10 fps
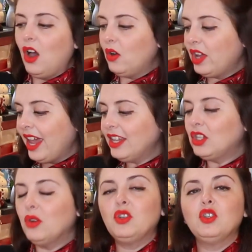Okay,
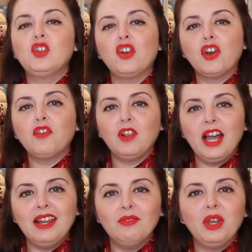so to start our
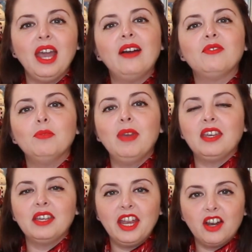flan, we have to
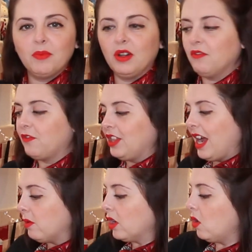make a caramel. For
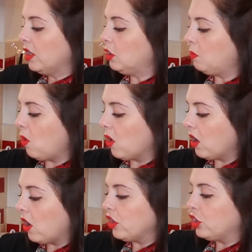that, we're going to pour
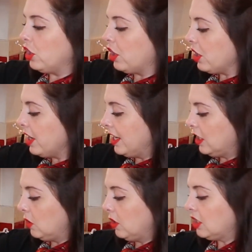our sugar
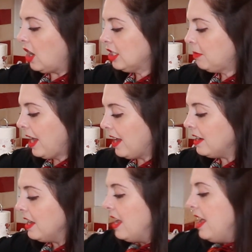into a
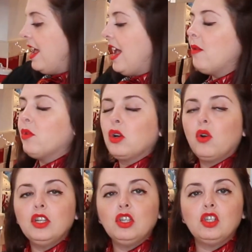saucepan, and we're
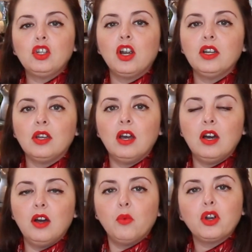going to
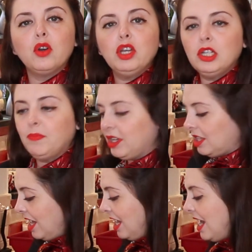put
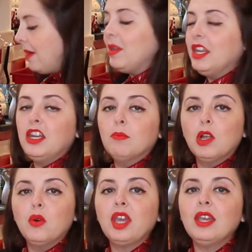the heat at
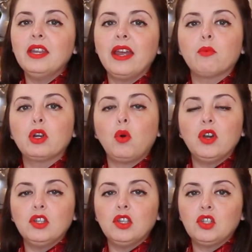medium-low heat, and we're
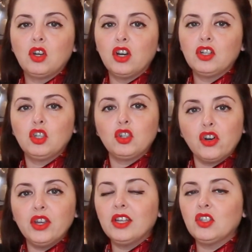going to start
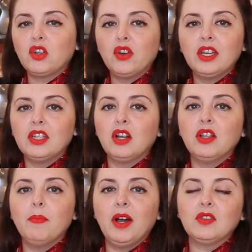stirring and stirring until
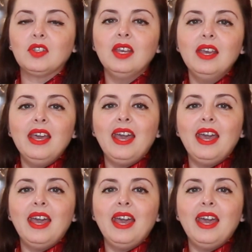it melts.